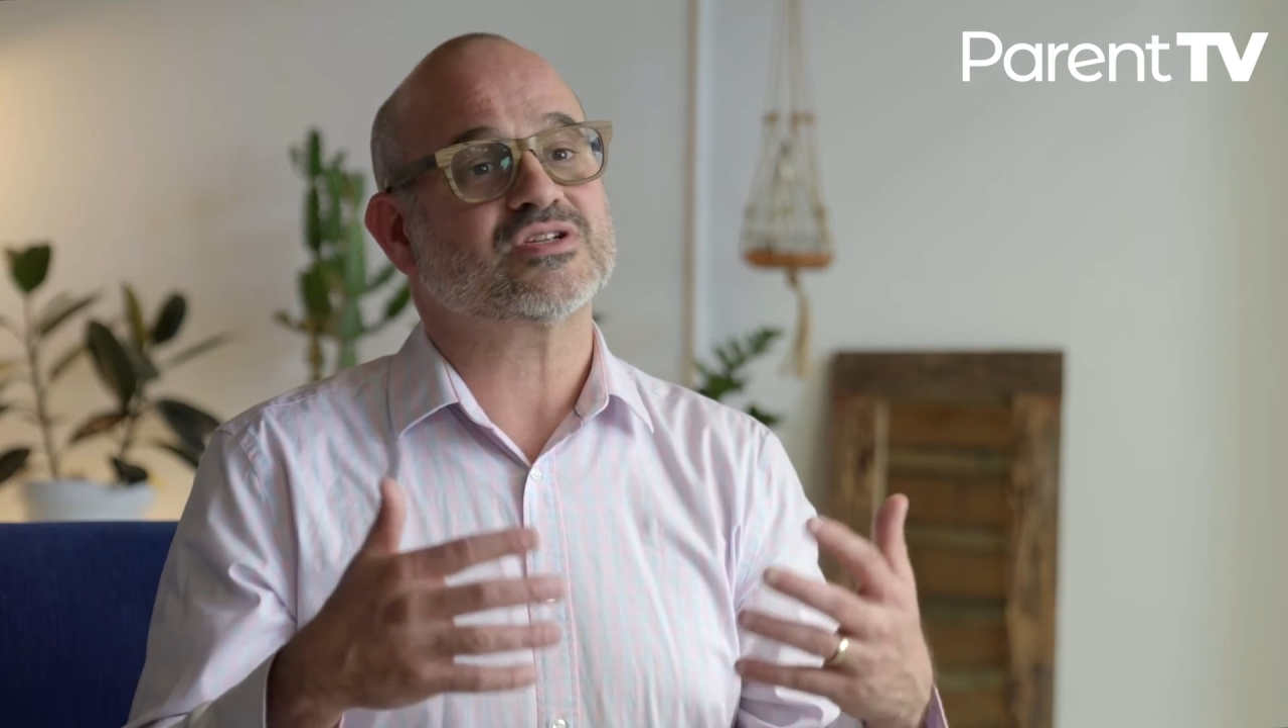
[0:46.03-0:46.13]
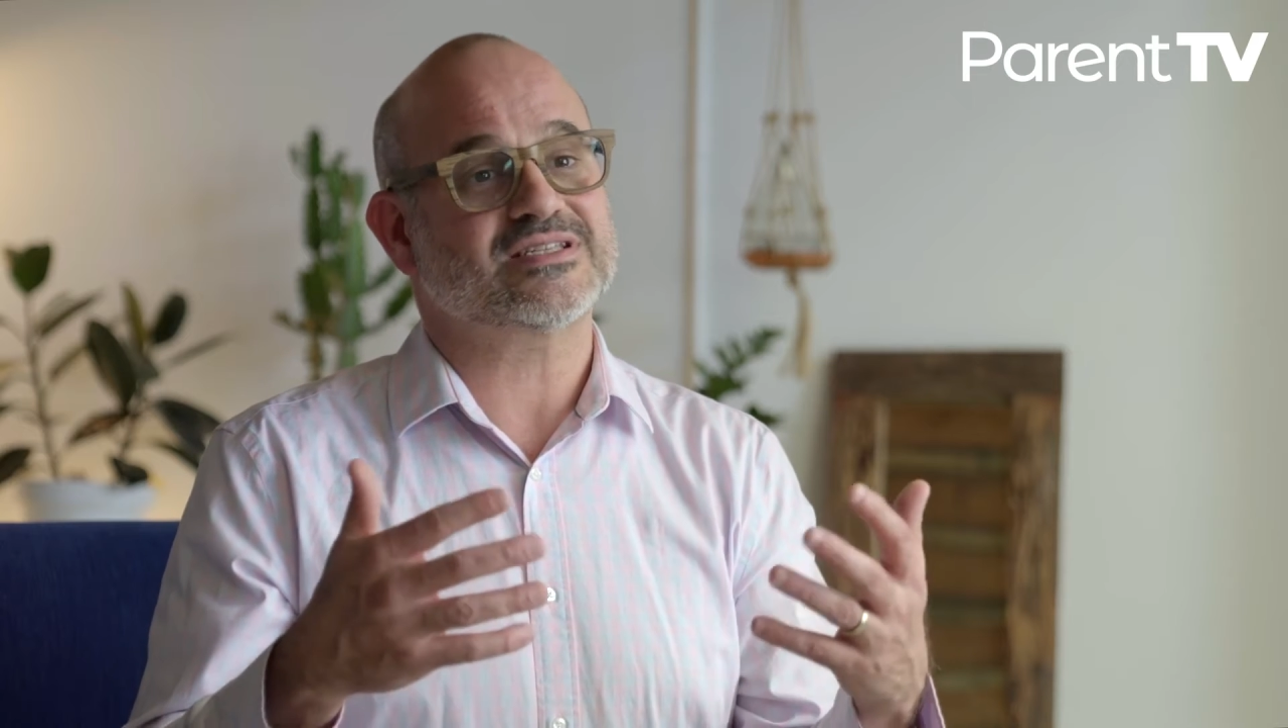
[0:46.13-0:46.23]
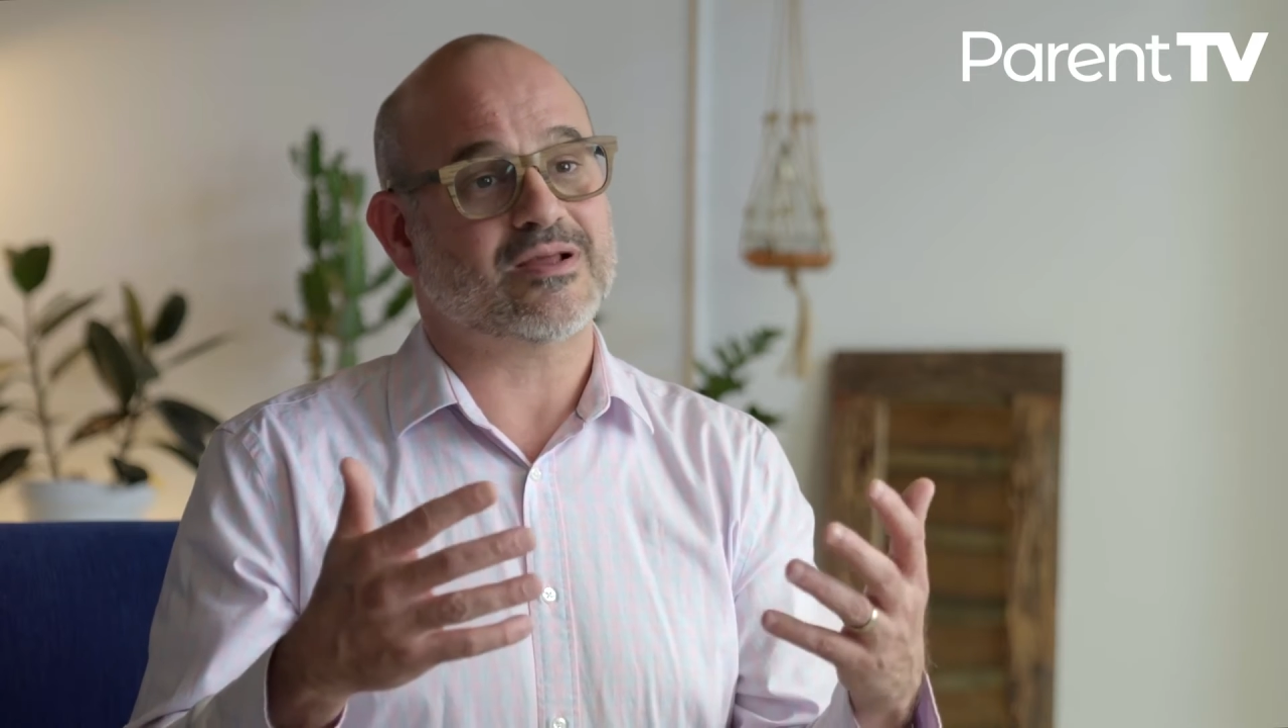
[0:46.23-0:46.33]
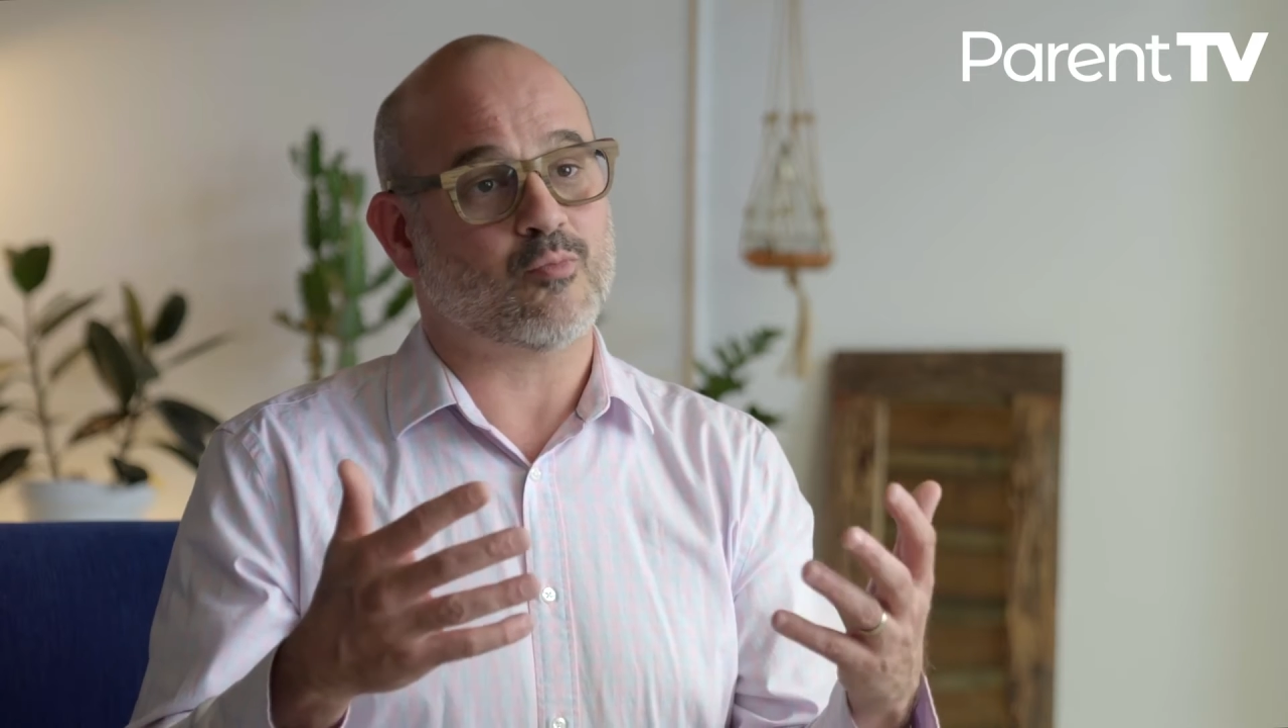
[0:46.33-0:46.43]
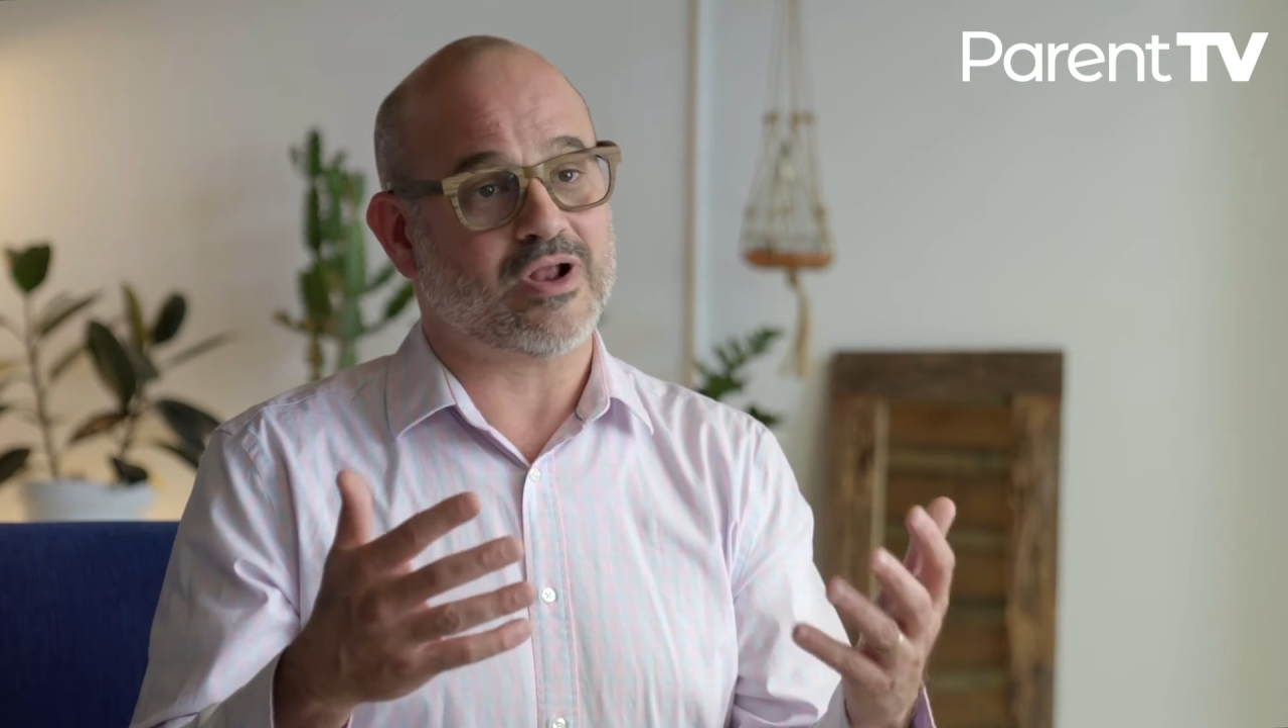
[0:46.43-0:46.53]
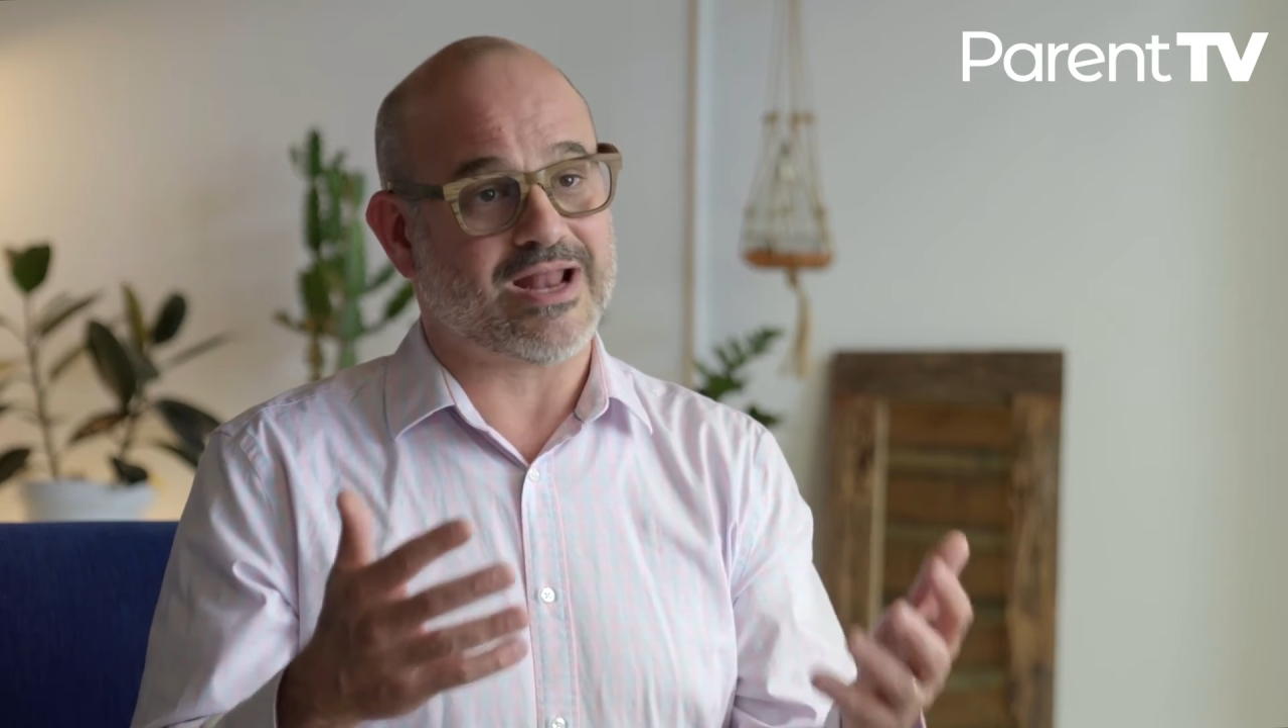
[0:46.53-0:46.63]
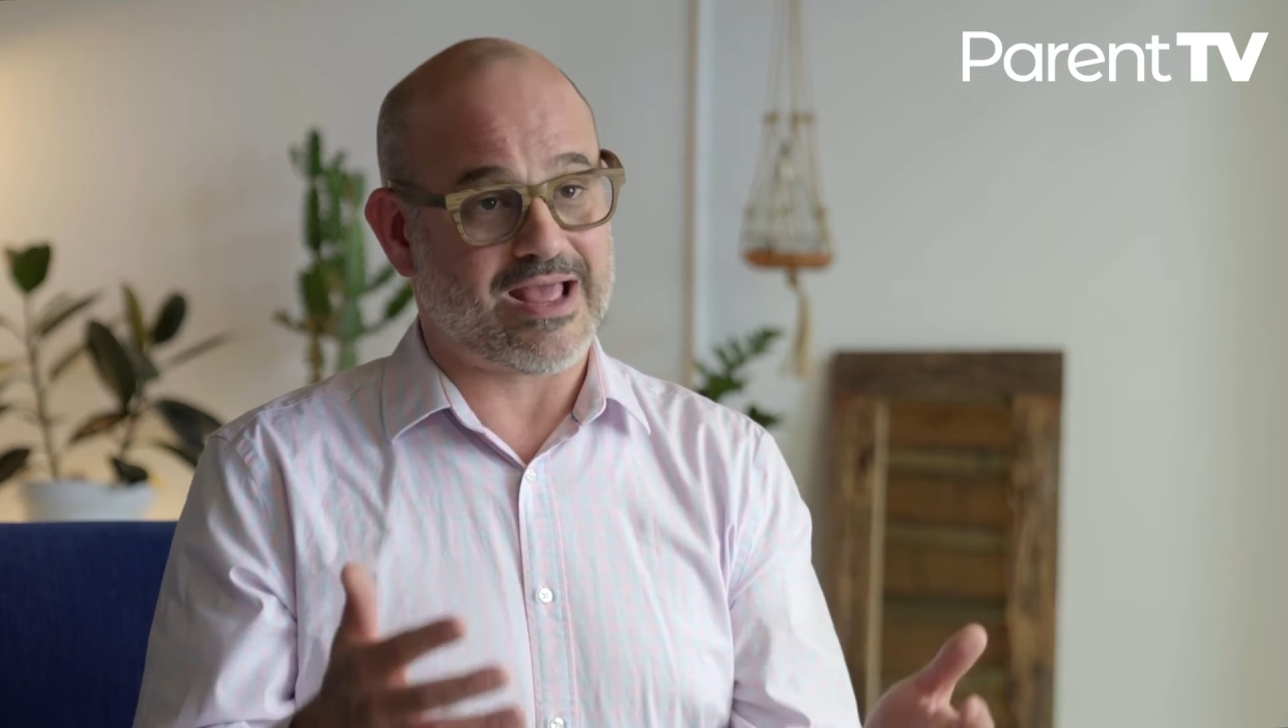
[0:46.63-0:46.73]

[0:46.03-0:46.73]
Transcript: someone